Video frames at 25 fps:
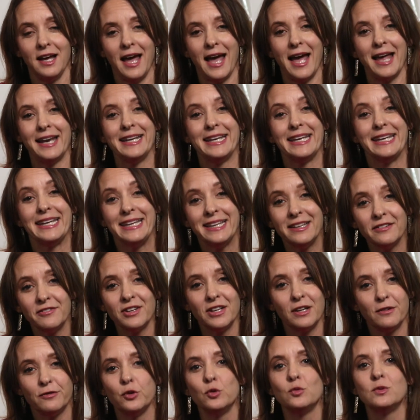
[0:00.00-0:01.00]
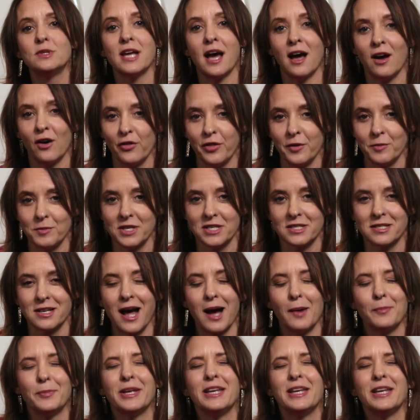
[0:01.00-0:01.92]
And even if you tell them to stop,